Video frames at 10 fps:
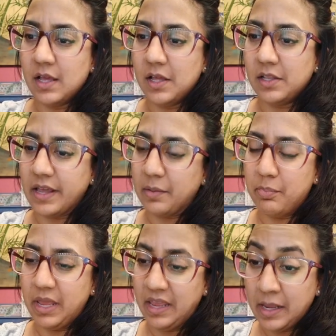like
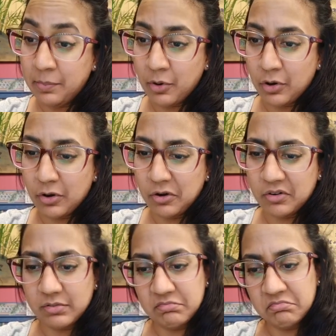paper
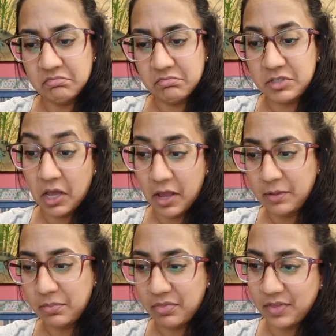
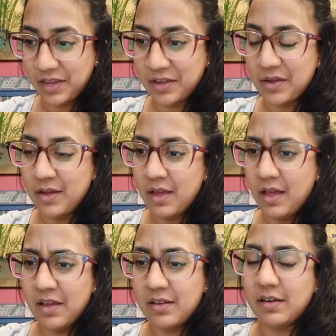type thing.
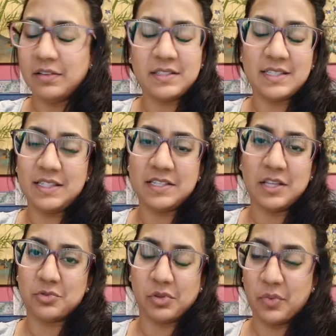It's, this
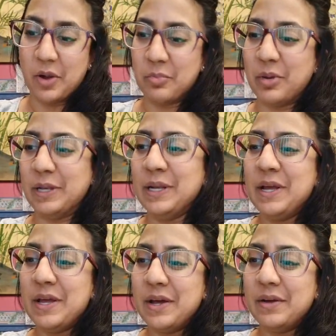sounds really weird, but
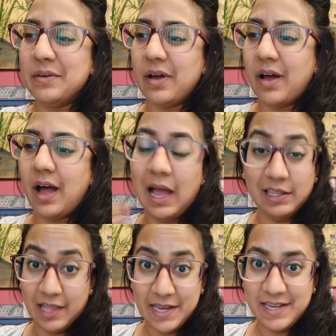I
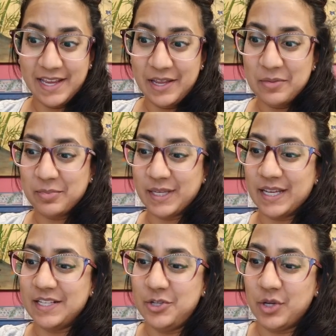like it
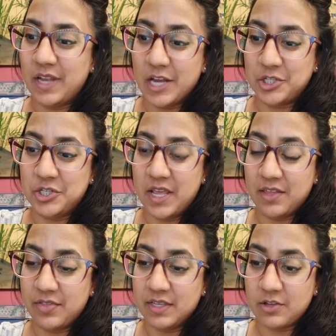because you can actually
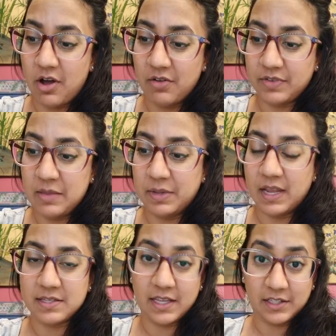take this off, keep it
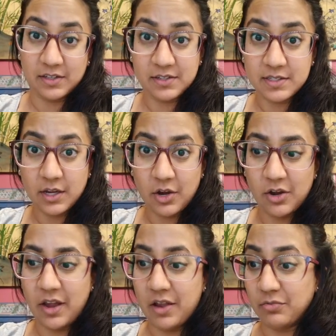as like a little sticker
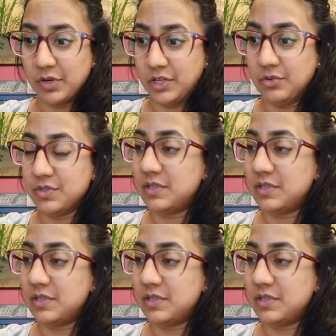and reuse